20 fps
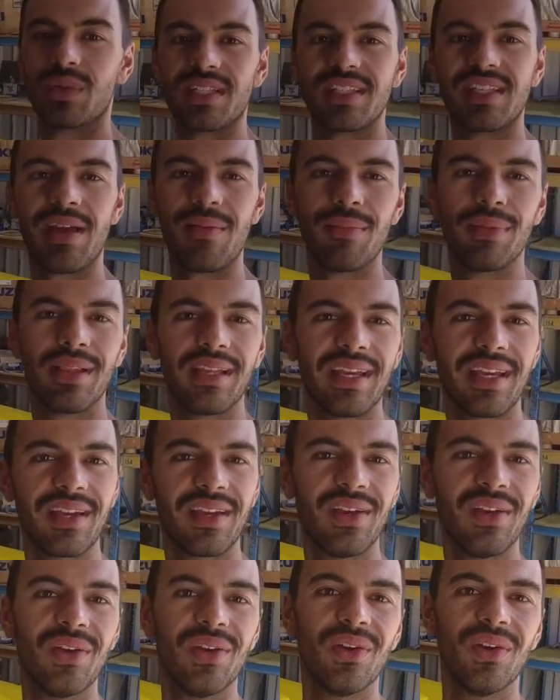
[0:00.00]
assembling,
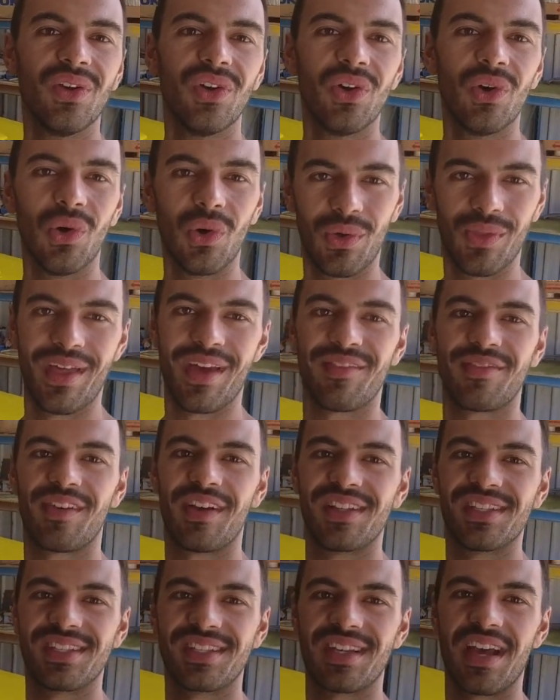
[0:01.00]
all that
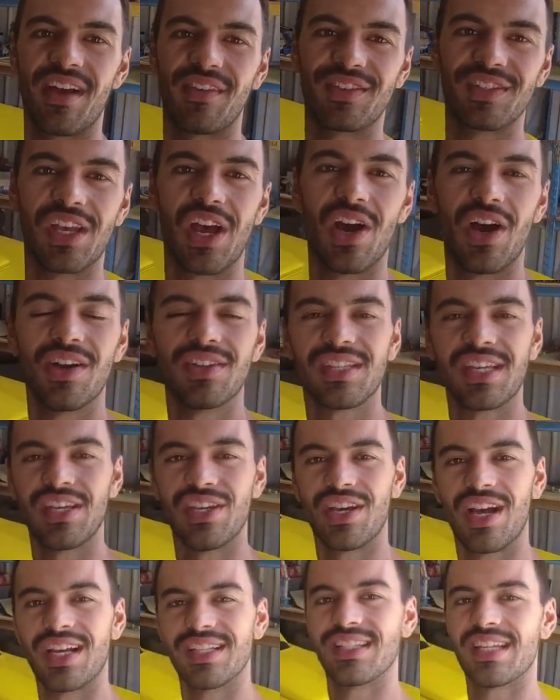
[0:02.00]
fun stuff. So I'll see
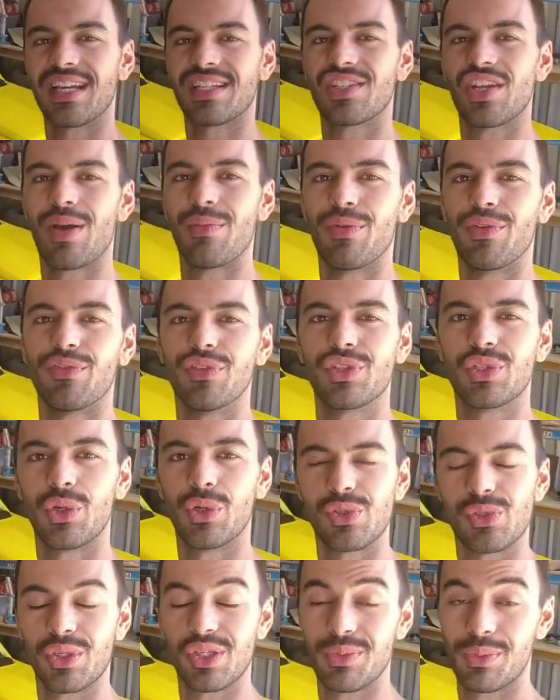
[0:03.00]
you guys next time on
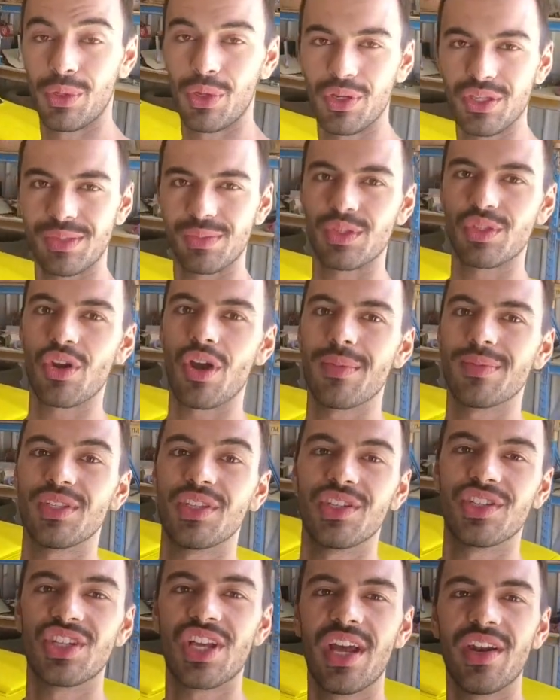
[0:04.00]
Restore to Explore. Subscribe to
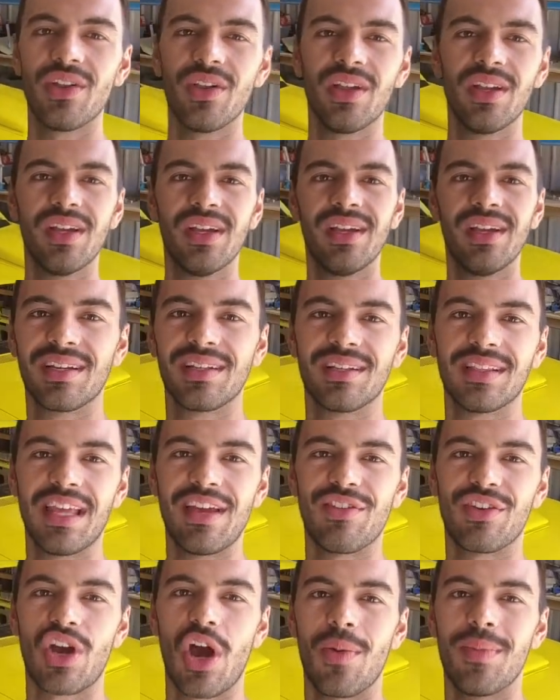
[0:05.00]
the channel,
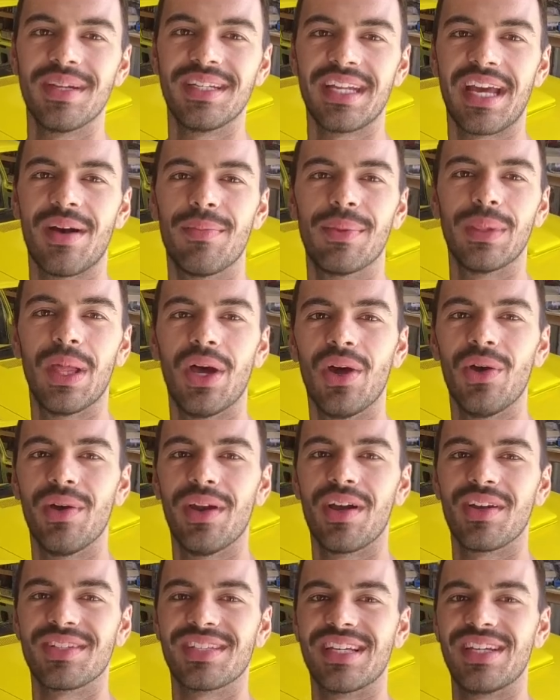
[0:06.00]
leave a comment down below,
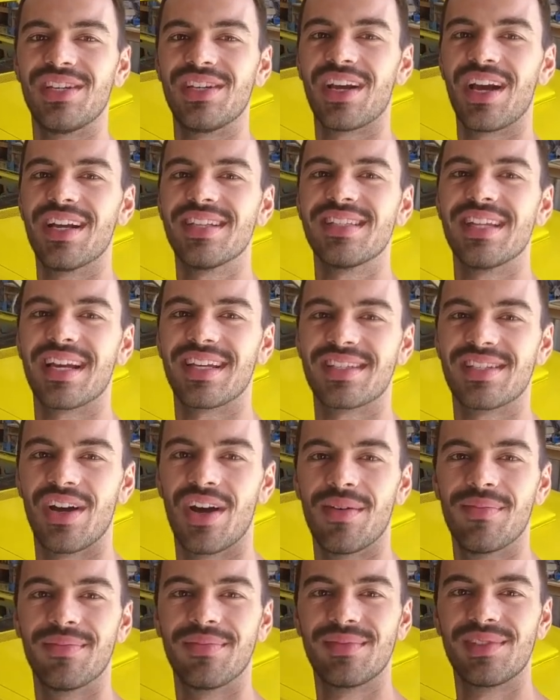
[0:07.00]
and I'll see you guys next
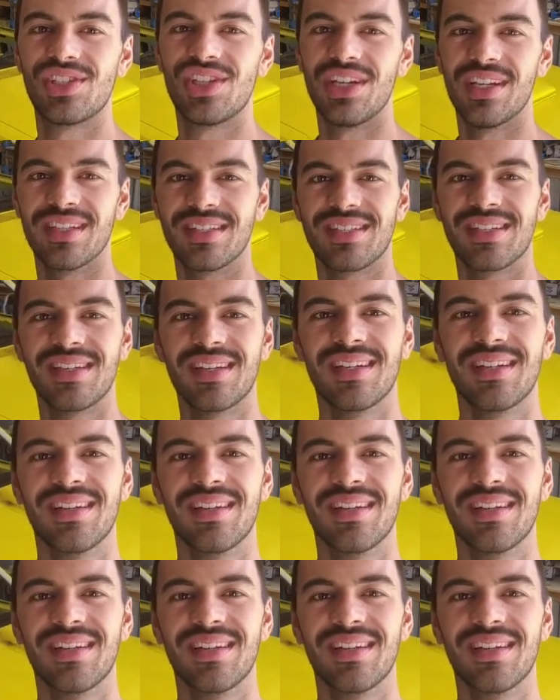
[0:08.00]
time. Cheers.